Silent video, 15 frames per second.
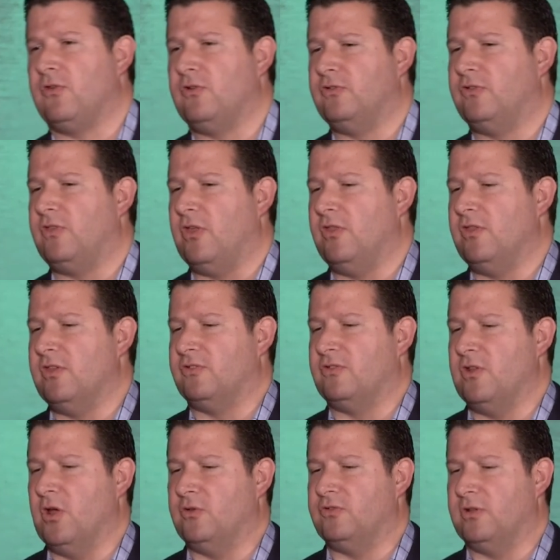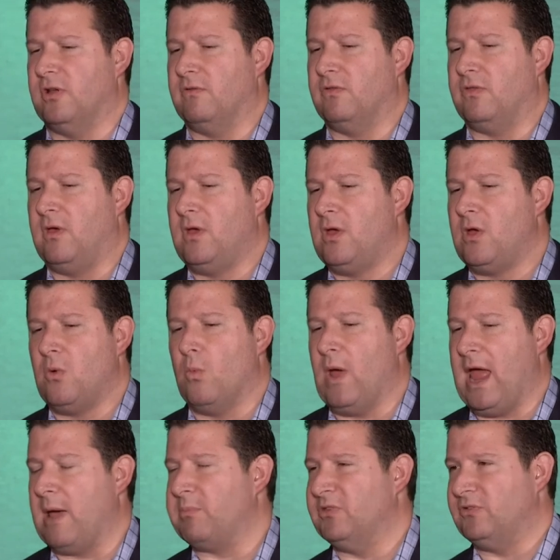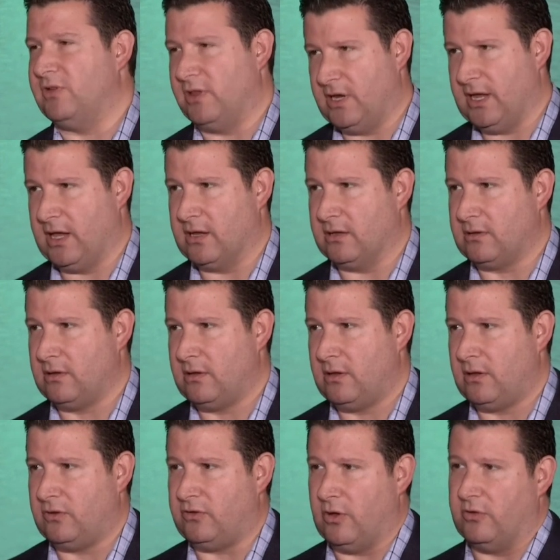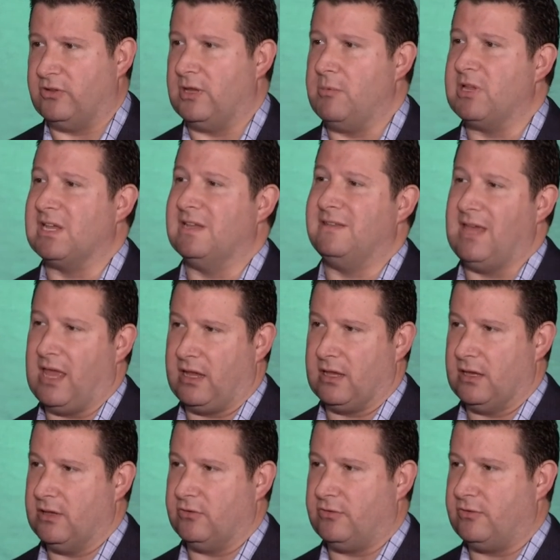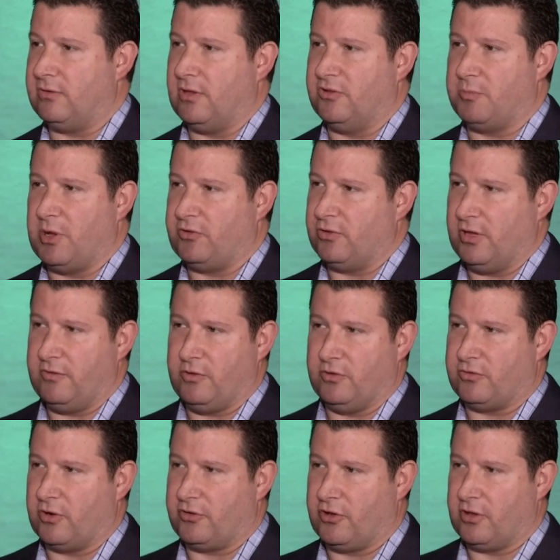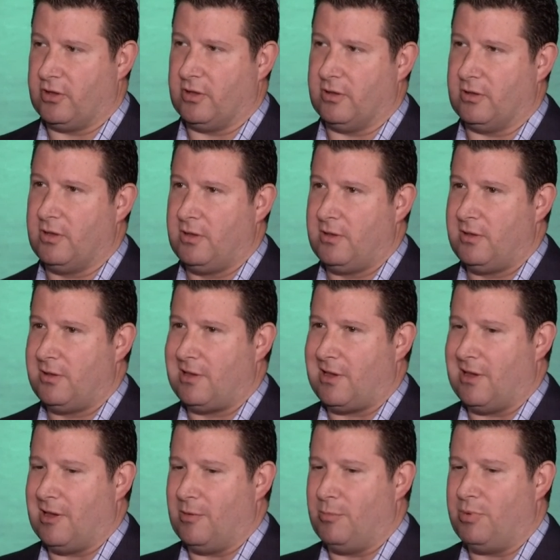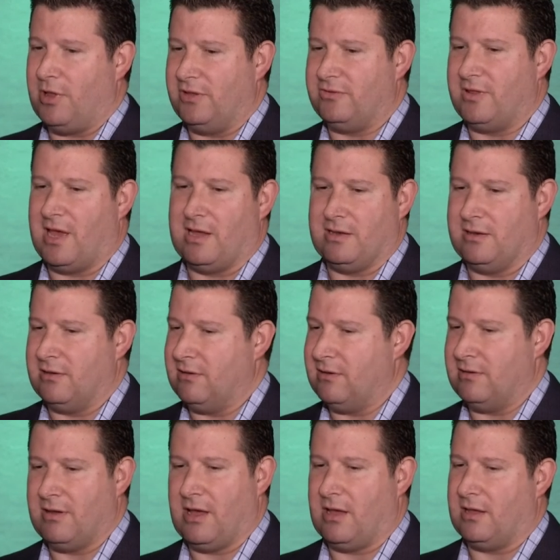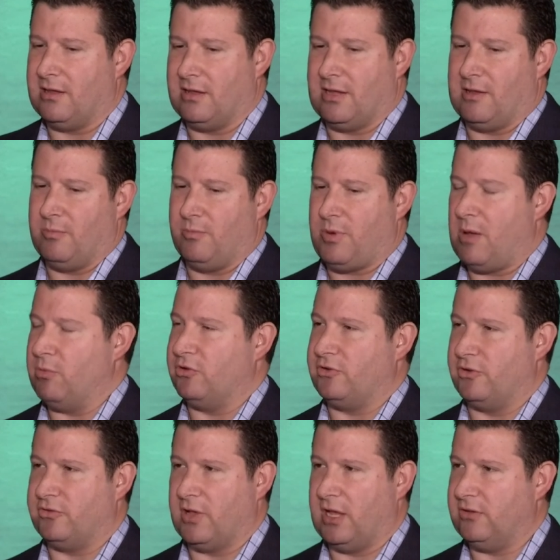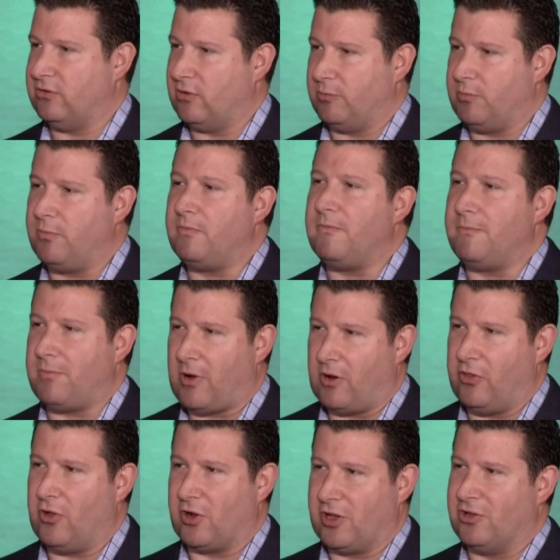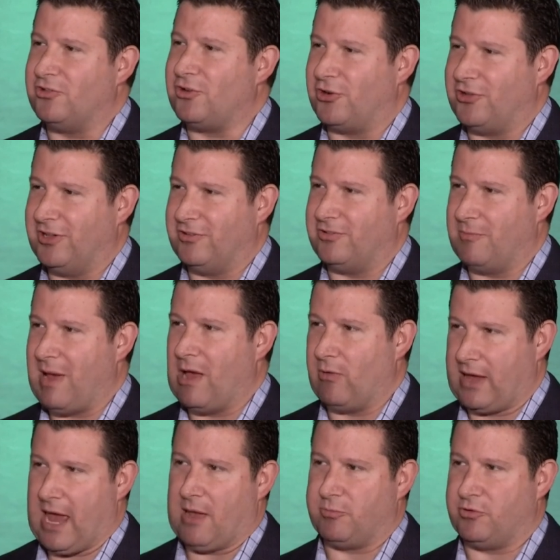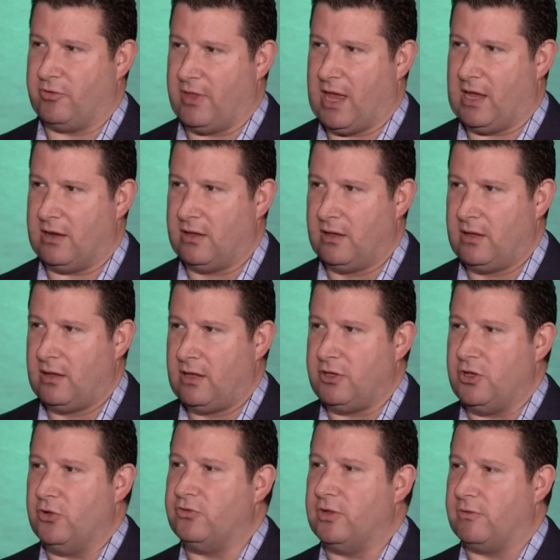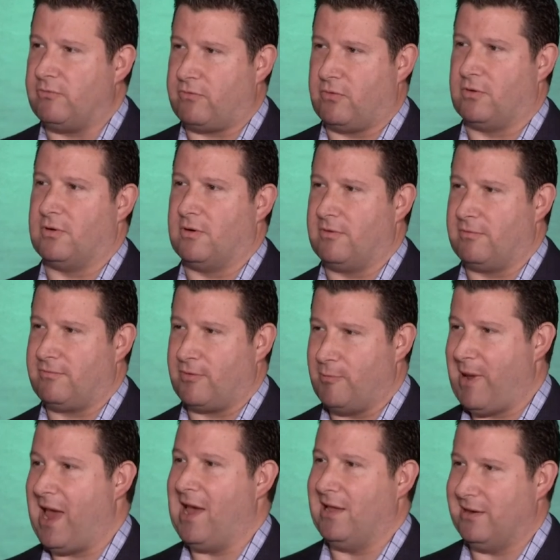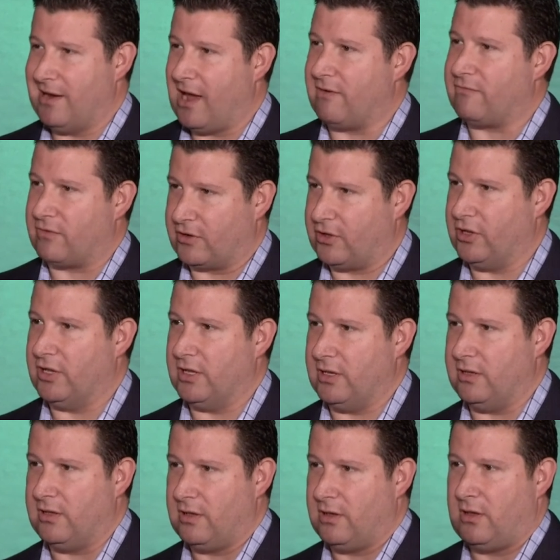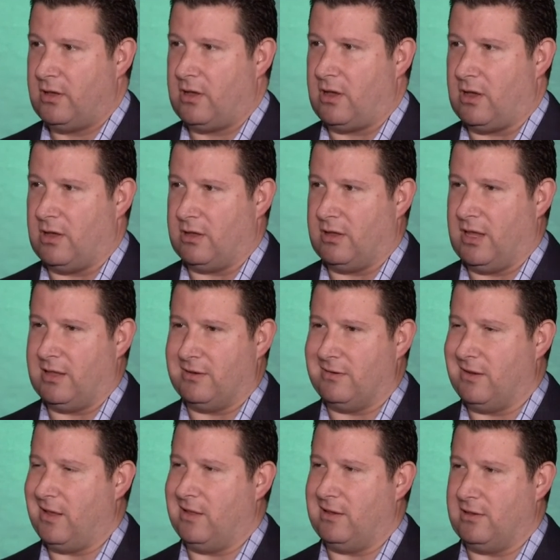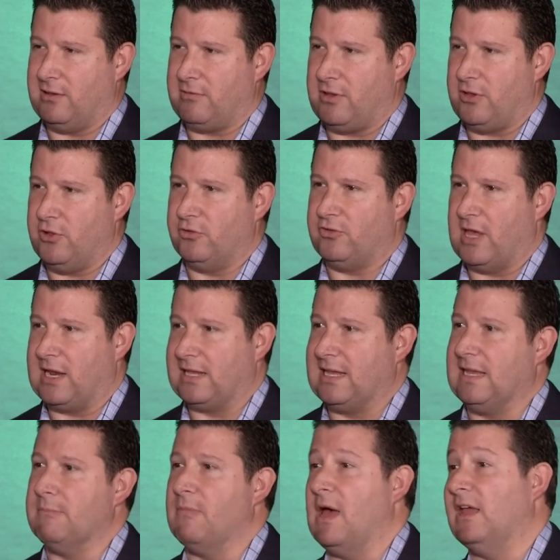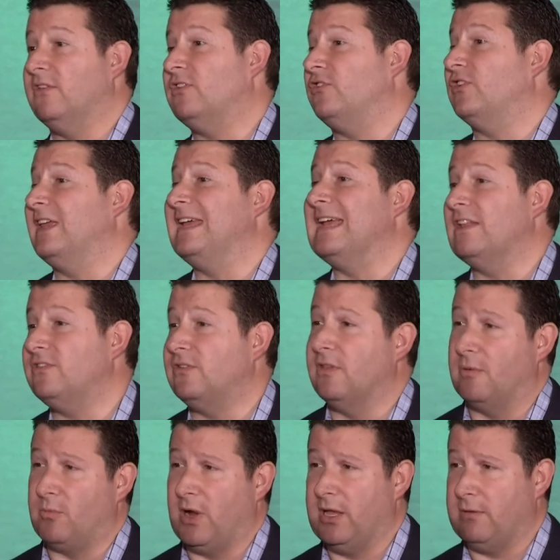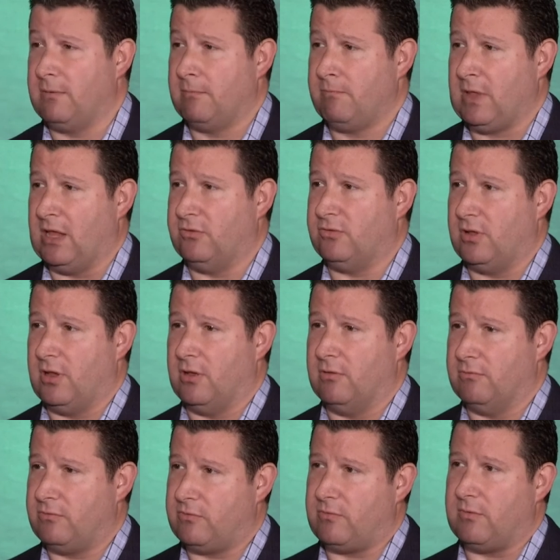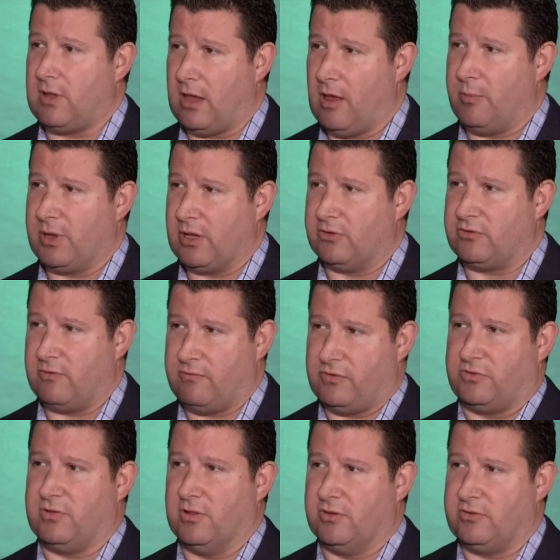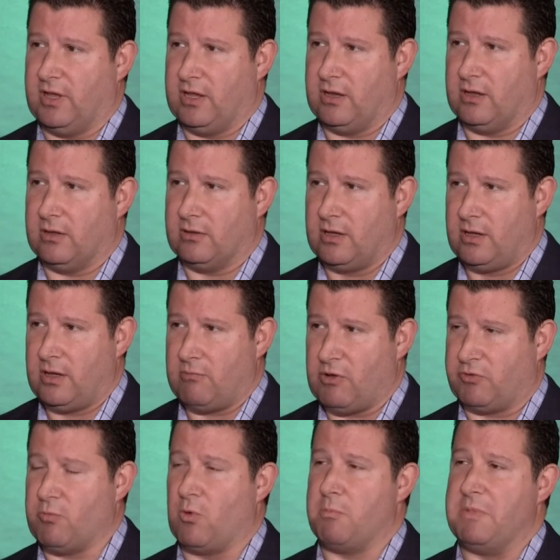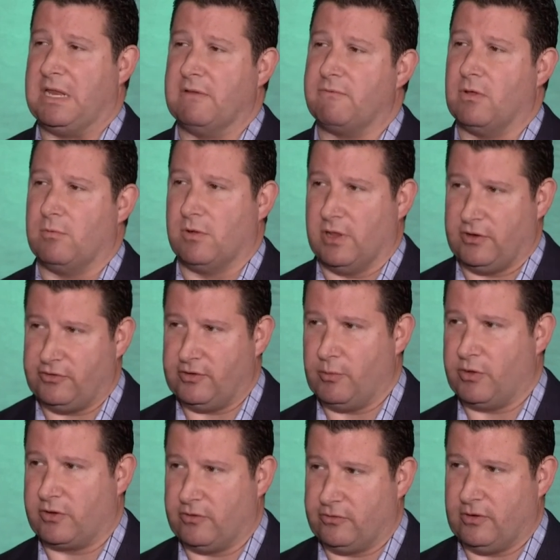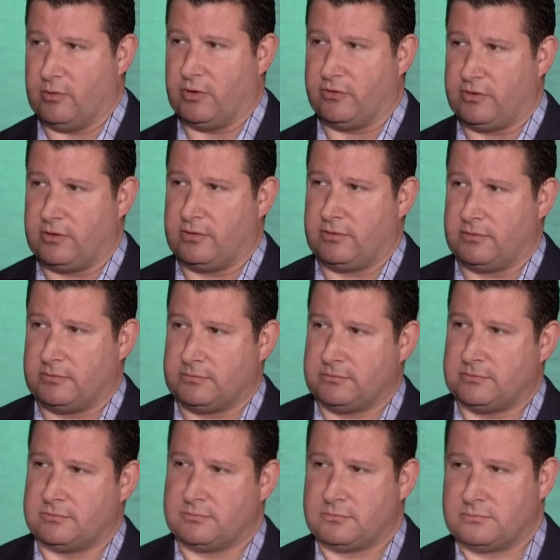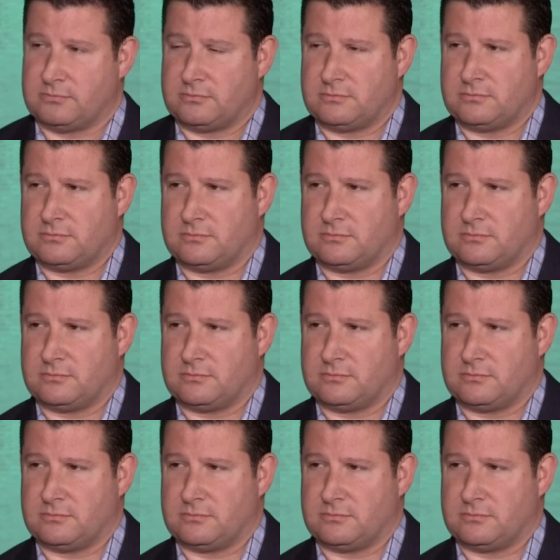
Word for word: there's the, this notion of what happens to the data. Right. So is anybody going to take it? Is especially if you start to uh, place that in, uh, on publisher sites, or are they going to start to somehow capture that, Right. use it for for bad, not for good? uh, and, and use that essentially against them, right? right? Instead of helping us to facilitate a much more meaningful relationship with consumers. Right, right. I want to also